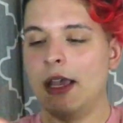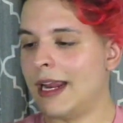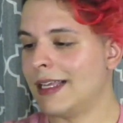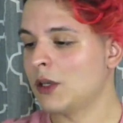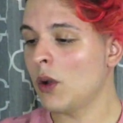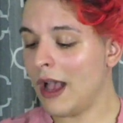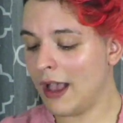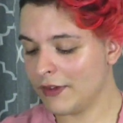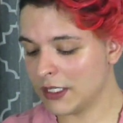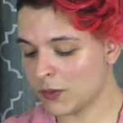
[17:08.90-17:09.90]
I don't
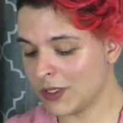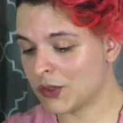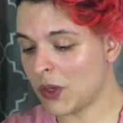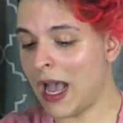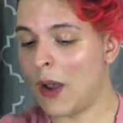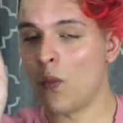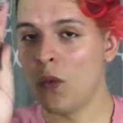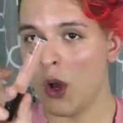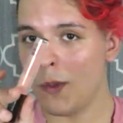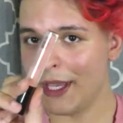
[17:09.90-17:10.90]
have this one, so I
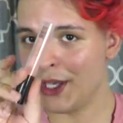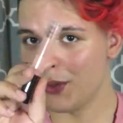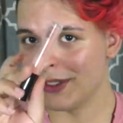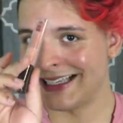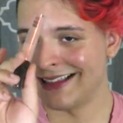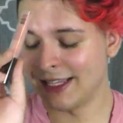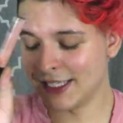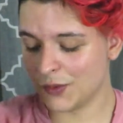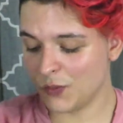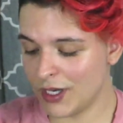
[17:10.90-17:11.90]
will be using
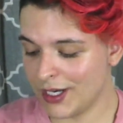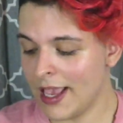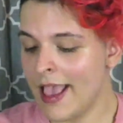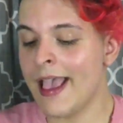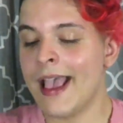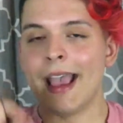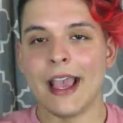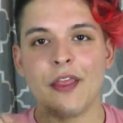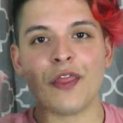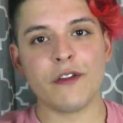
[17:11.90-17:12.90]
this one
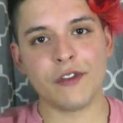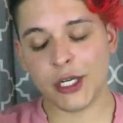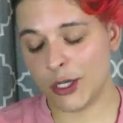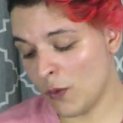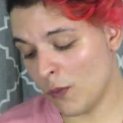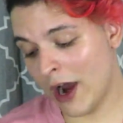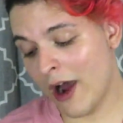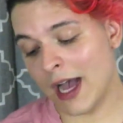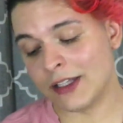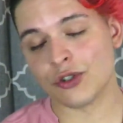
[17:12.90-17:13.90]
in the video where
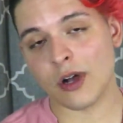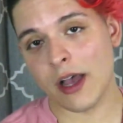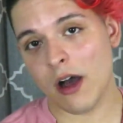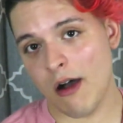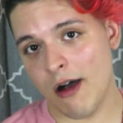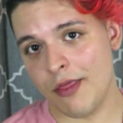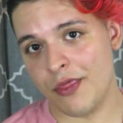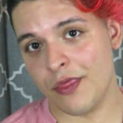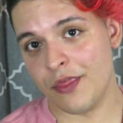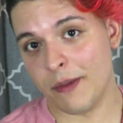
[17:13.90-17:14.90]
I try
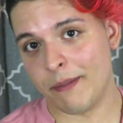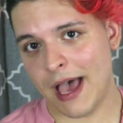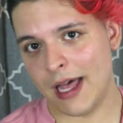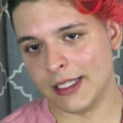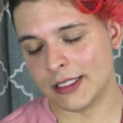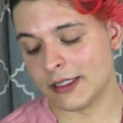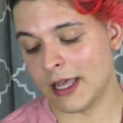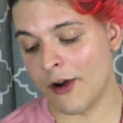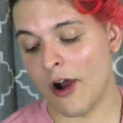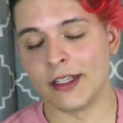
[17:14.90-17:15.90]
on the palettes
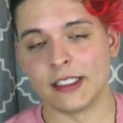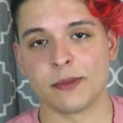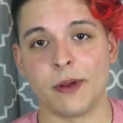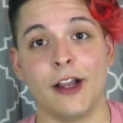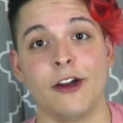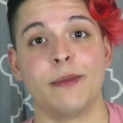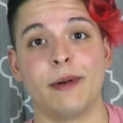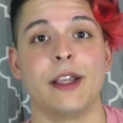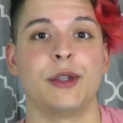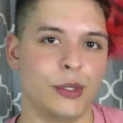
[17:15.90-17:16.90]
that are inspired
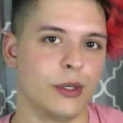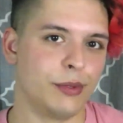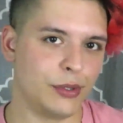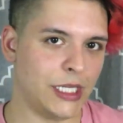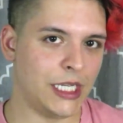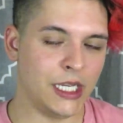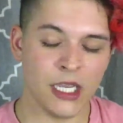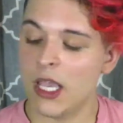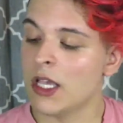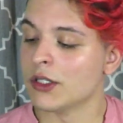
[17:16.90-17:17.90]
by Huda Beauty.
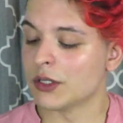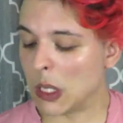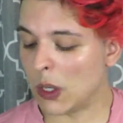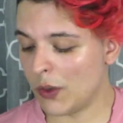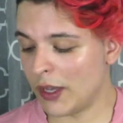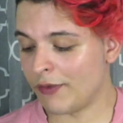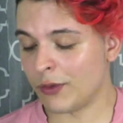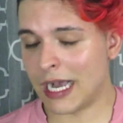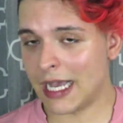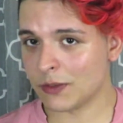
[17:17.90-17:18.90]
So if you
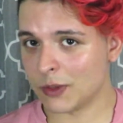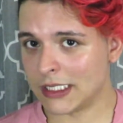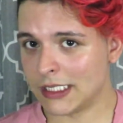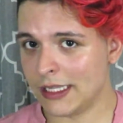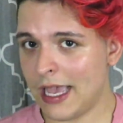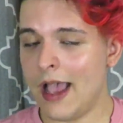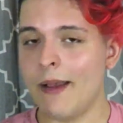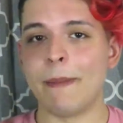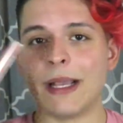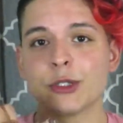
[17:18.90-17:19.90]
guys want to see
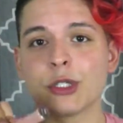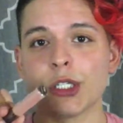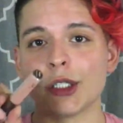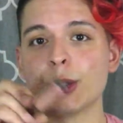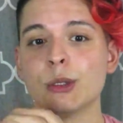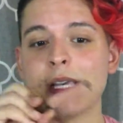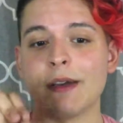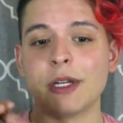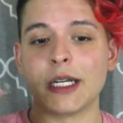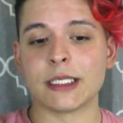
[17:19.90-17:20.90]
that, make sure to
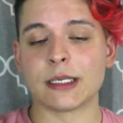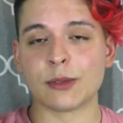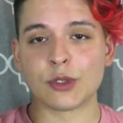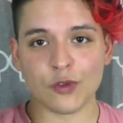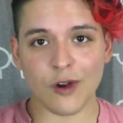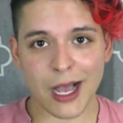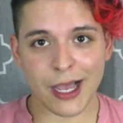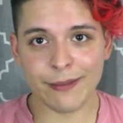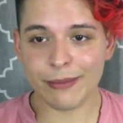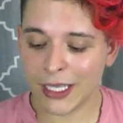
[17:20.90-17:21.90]
definitely
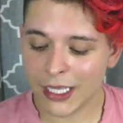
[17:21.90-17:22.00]
subscribe